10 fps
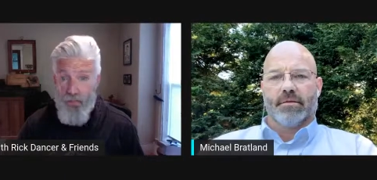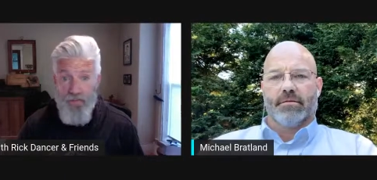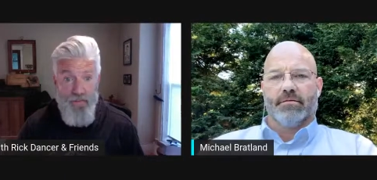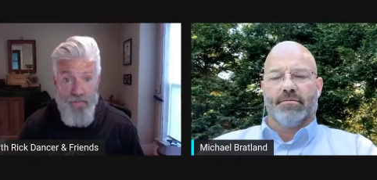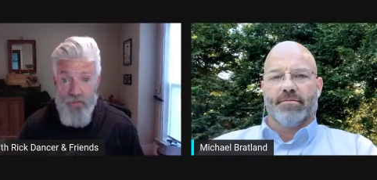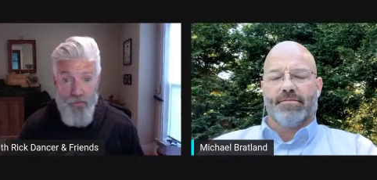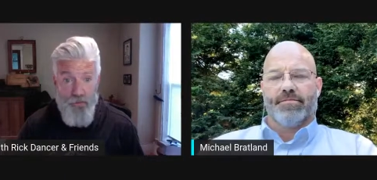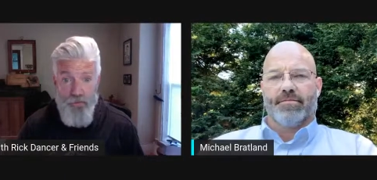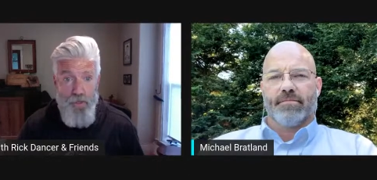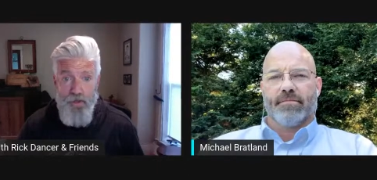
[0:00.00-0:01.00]
Speaker 1: but if even if it's a,
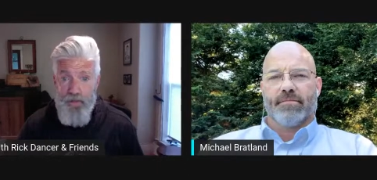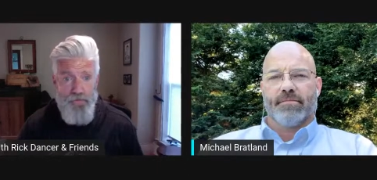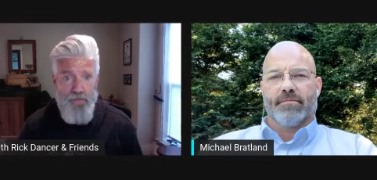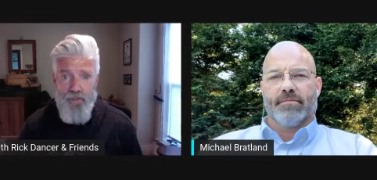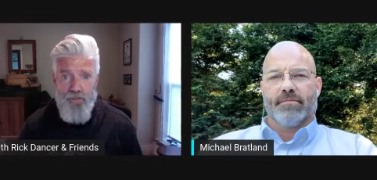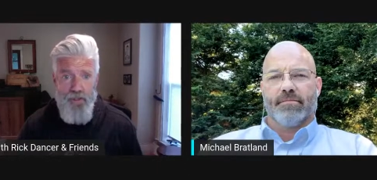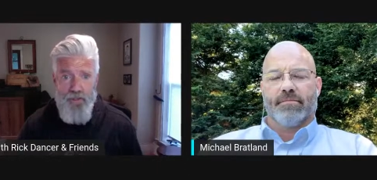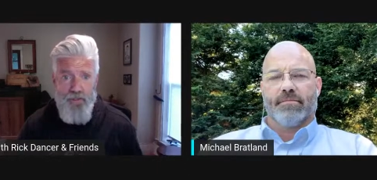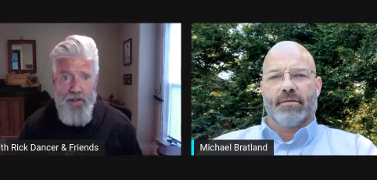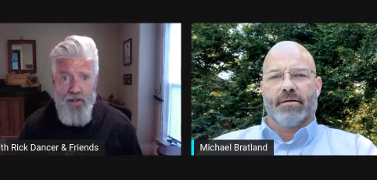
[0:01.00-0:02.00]
and I've said this all
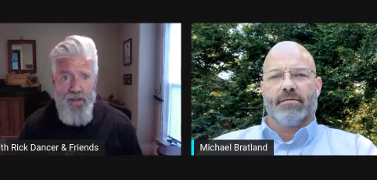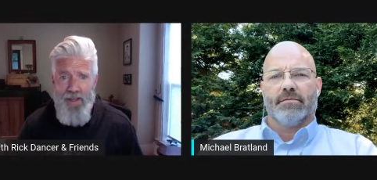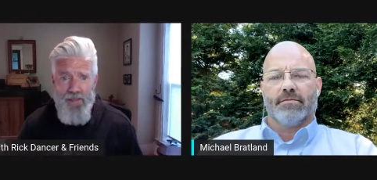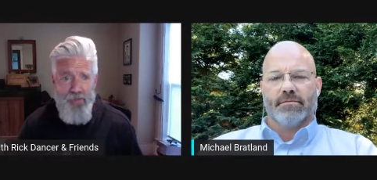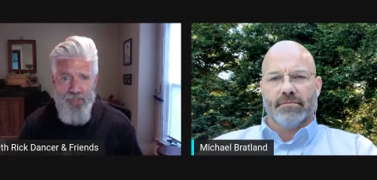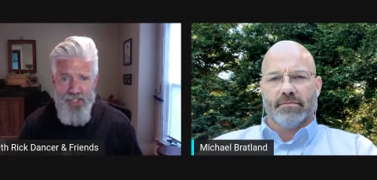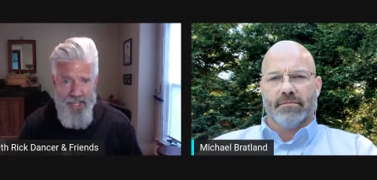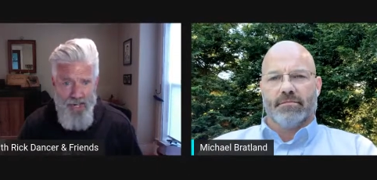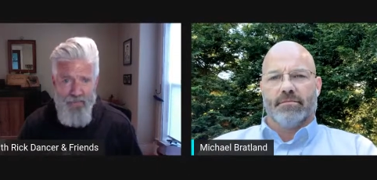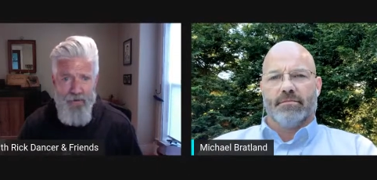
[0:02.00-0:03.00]
the time, there should
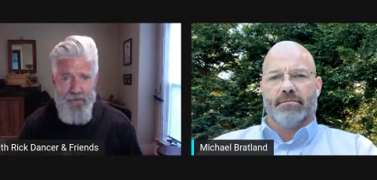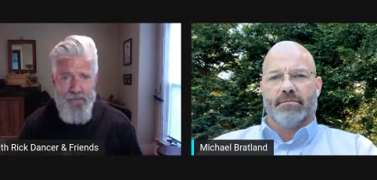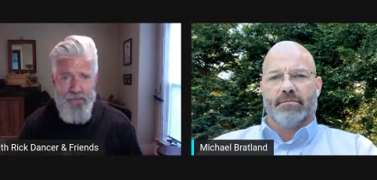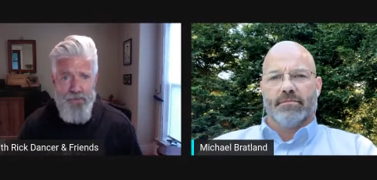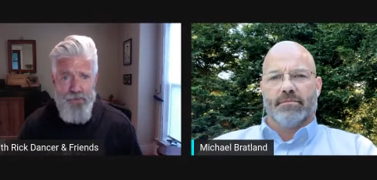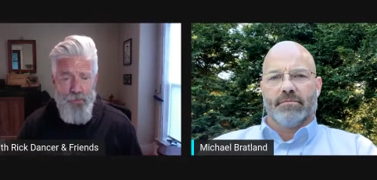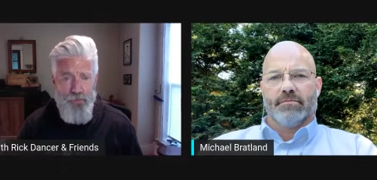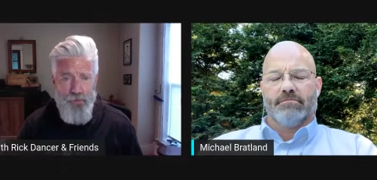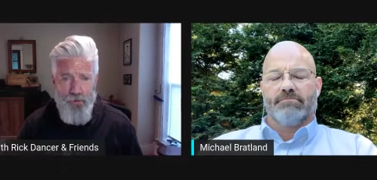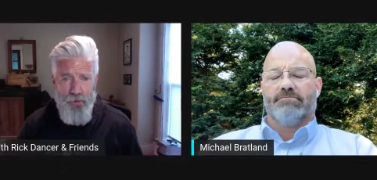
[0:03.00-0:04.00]
never be a super
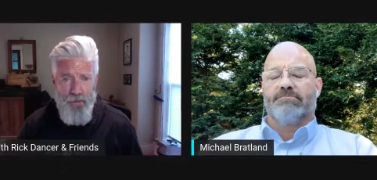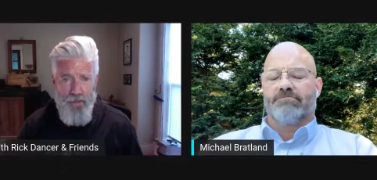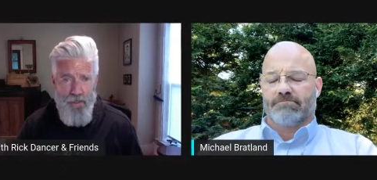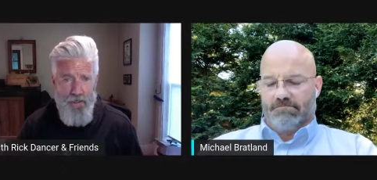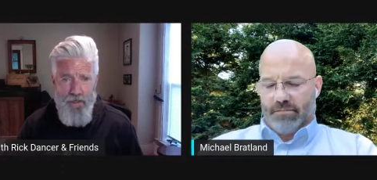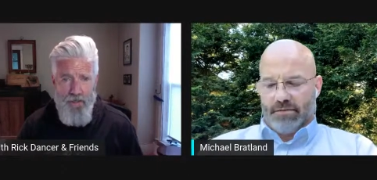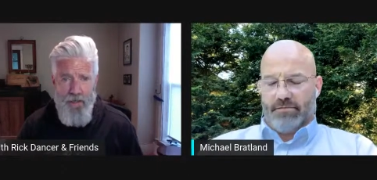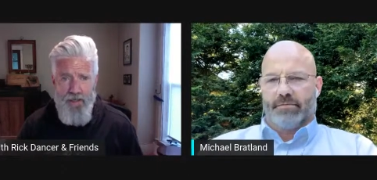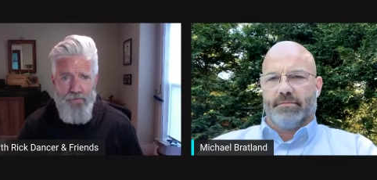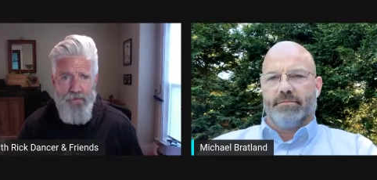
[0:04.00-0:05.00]
majority. I
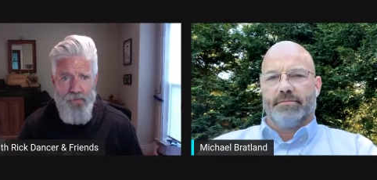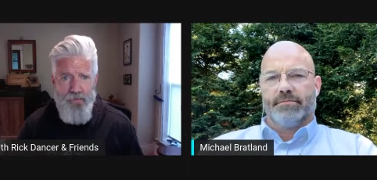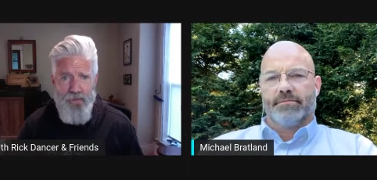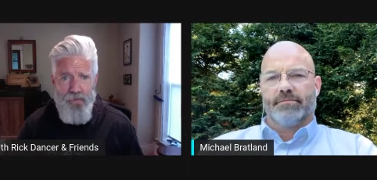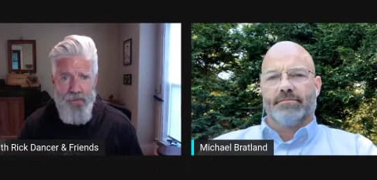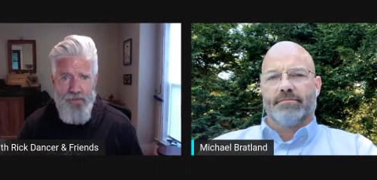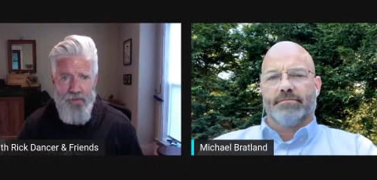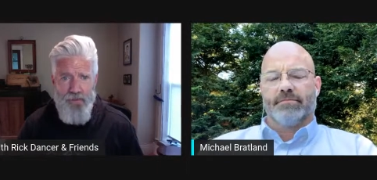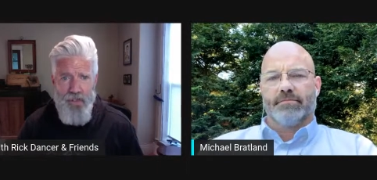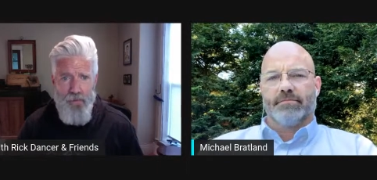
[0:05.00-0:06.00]
I vote for a bunch
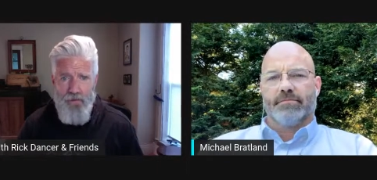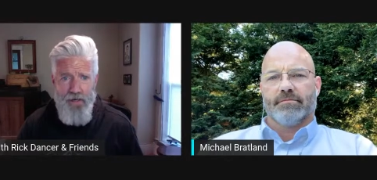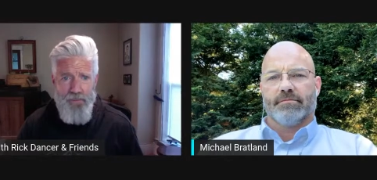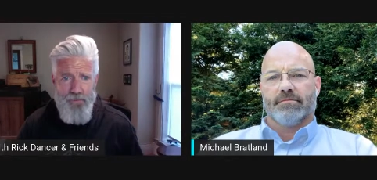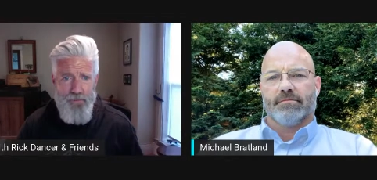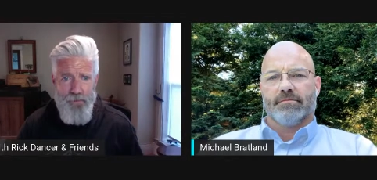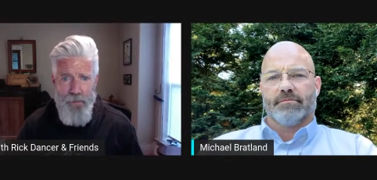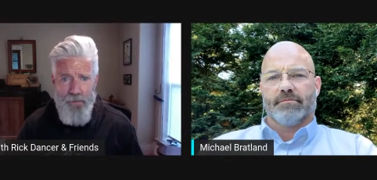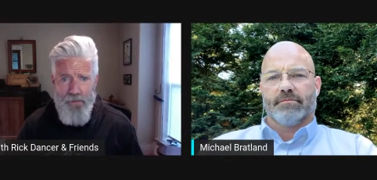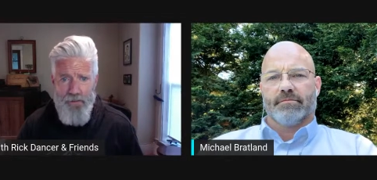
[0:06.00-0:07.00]
of Democrats or
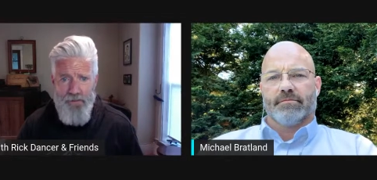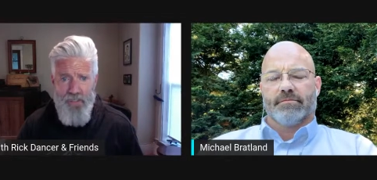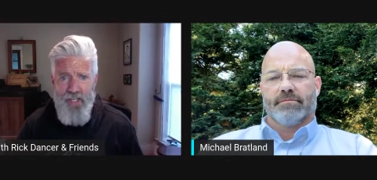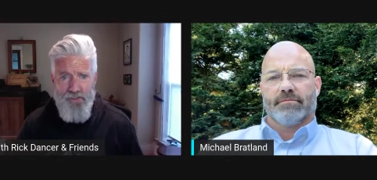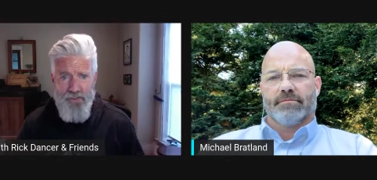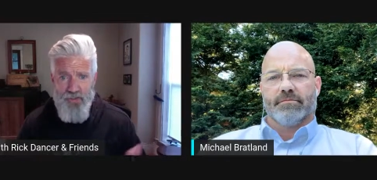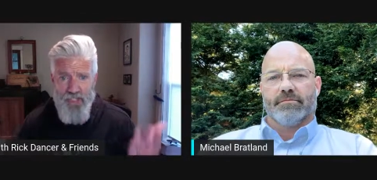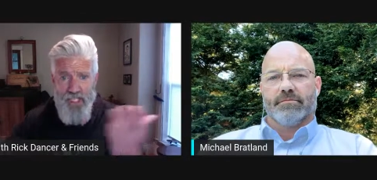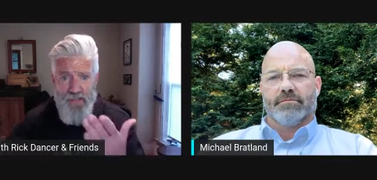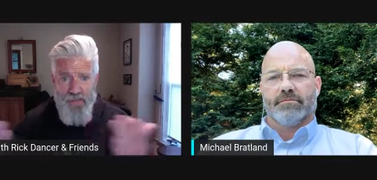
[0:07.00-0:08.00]
Republicans just to
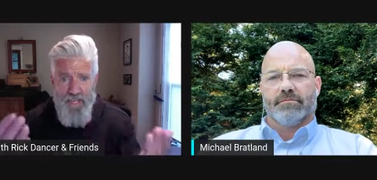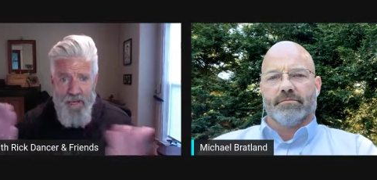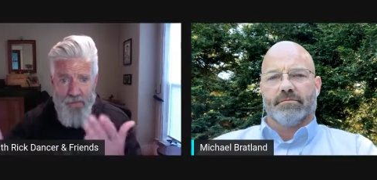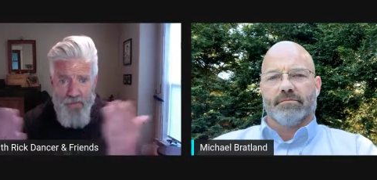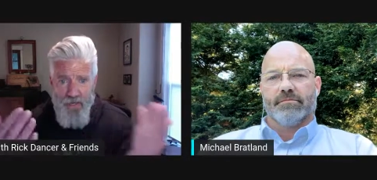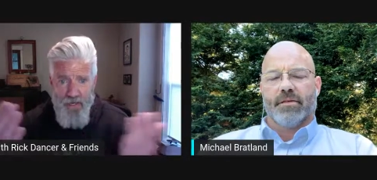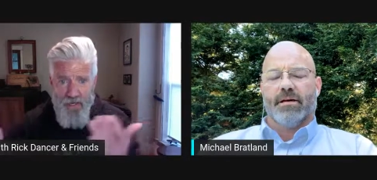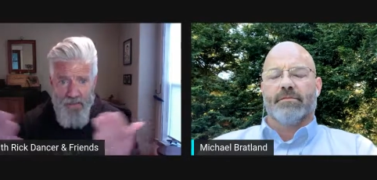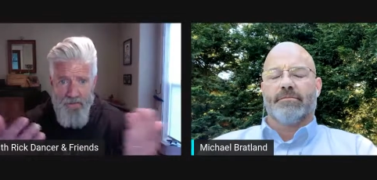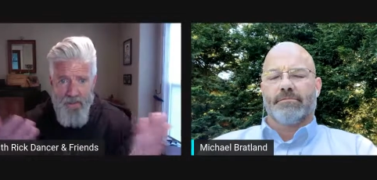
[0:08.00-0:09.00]
even out the
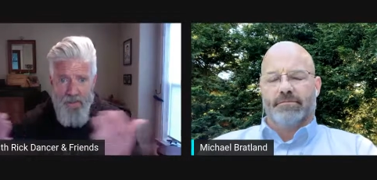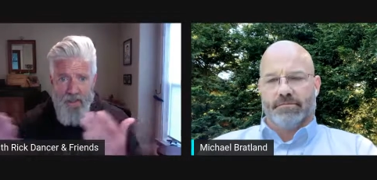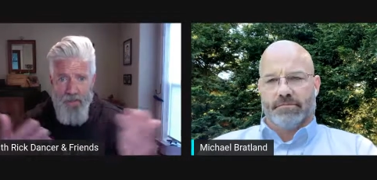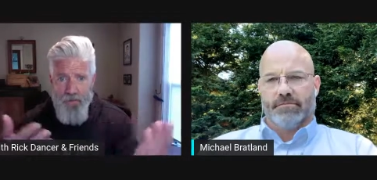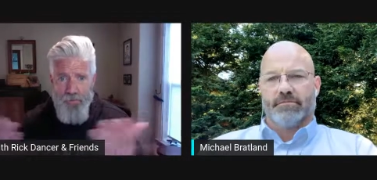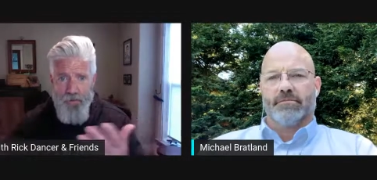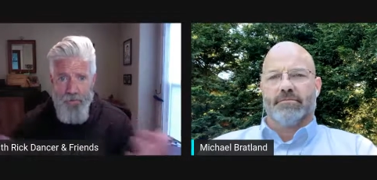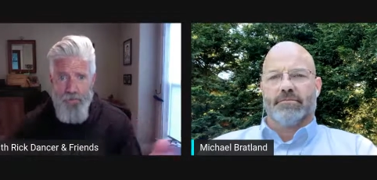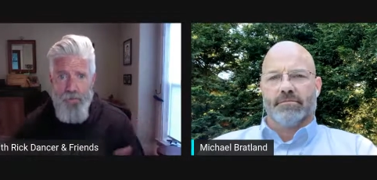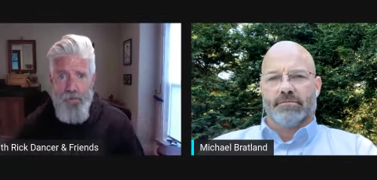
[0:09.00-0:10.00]
high the, the, the,
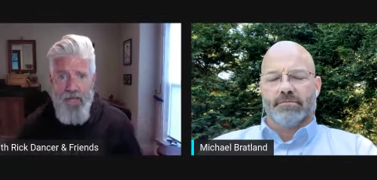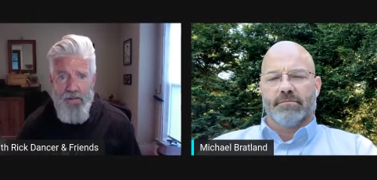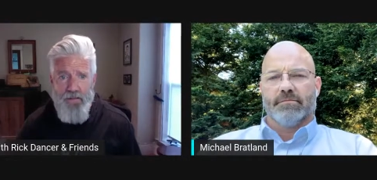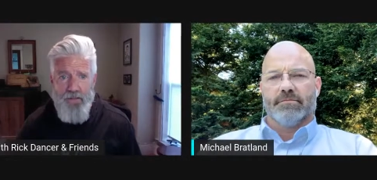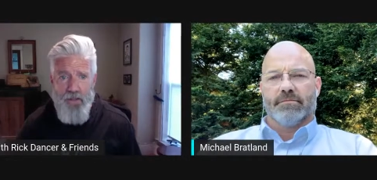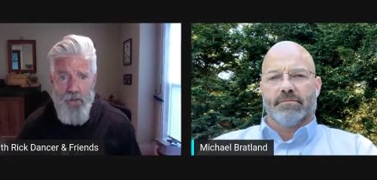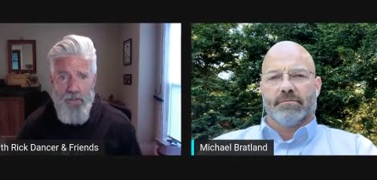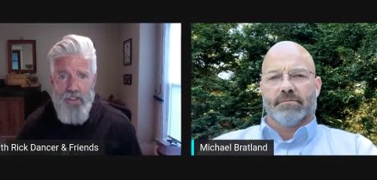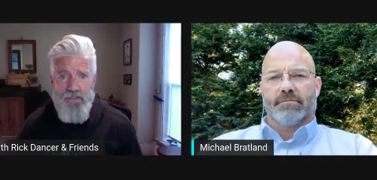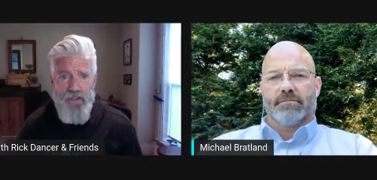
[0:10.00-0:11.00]
the balance there,
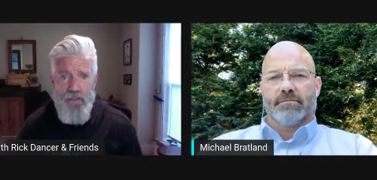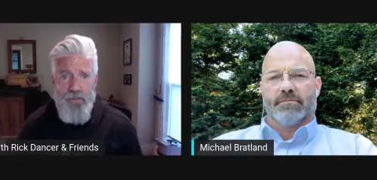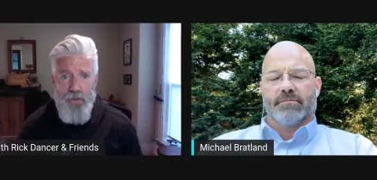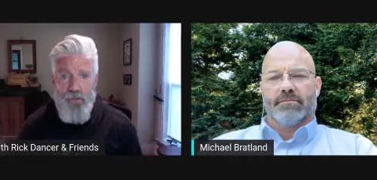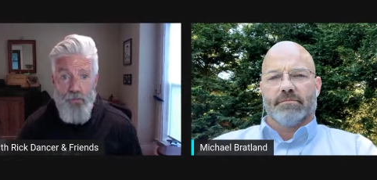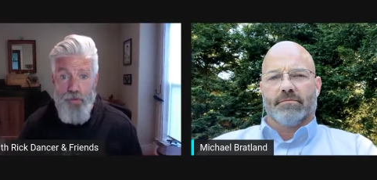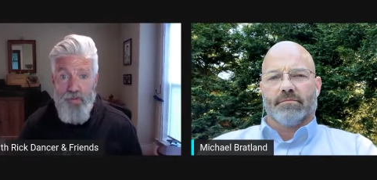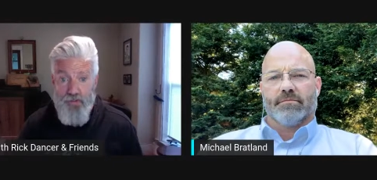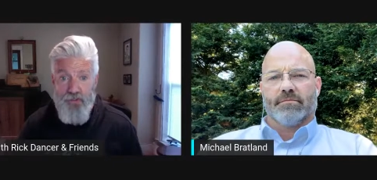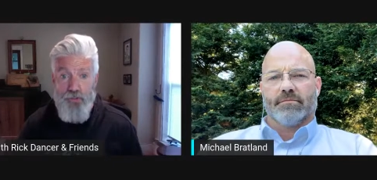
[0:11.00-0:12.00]
because otherwise, what
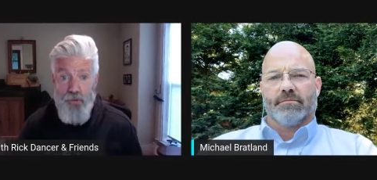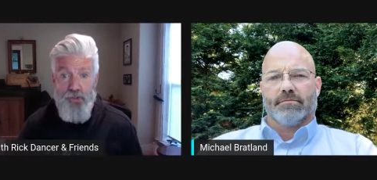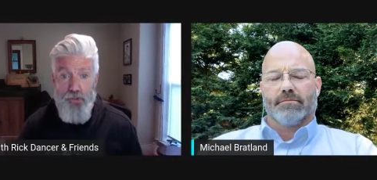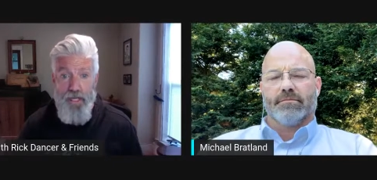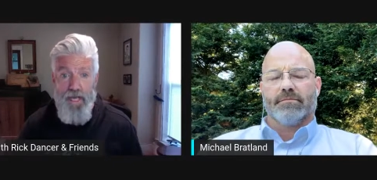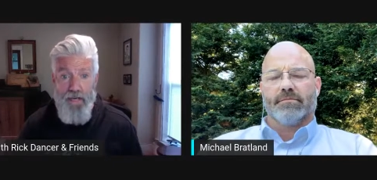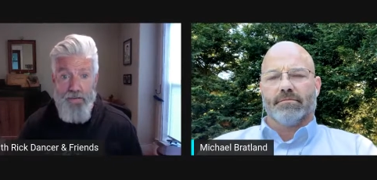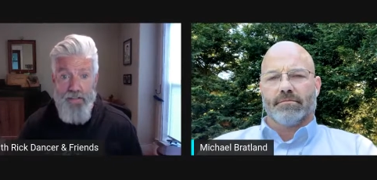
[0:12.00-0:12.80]
this is what you have